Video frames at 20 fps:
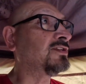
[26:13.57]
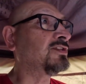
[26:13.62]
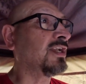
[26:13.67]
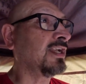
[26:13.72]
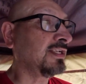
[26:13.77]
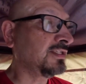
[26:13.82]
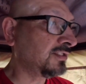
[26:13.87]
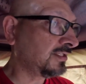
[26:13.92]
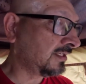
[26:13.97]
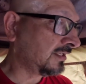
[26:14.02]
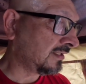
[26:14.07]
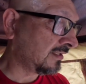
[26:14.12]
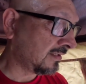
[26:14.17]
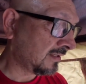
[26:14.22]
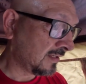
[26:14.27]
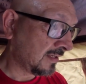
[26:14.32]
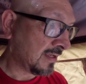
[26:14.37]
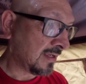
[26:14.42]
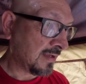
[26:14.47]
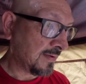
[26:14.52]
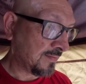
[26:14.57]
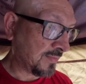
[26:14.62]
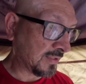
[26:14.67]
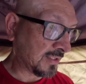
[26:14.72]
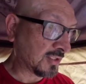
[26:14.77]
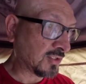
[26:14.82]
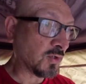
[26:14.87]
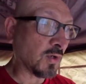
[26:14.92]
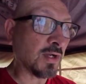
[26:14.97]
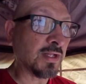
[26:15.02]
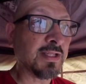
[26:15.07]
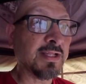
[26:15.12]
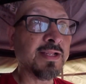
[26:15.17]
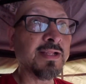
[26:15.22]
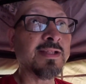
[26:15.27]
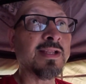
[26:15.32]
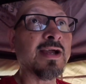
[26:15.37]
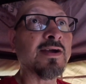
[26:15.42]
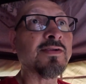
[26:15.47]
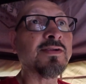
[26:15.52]
Changing, put the
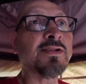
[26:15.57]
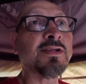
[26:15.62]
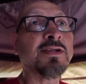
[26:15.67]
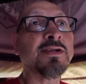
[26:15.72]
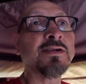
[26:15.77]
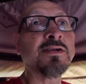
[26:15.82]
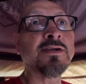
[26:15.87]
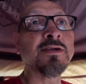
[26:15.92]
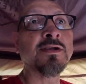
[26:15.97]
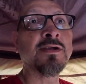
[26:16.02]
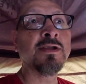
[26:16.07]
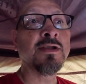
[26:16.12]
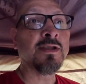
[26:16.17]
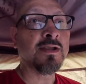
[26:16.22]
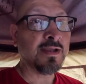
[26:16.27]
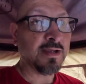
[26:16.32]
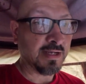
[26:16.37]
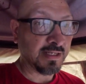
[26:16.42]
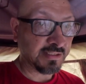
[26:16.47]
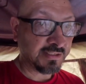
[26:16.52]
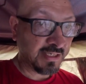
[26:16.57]
toilet down here, a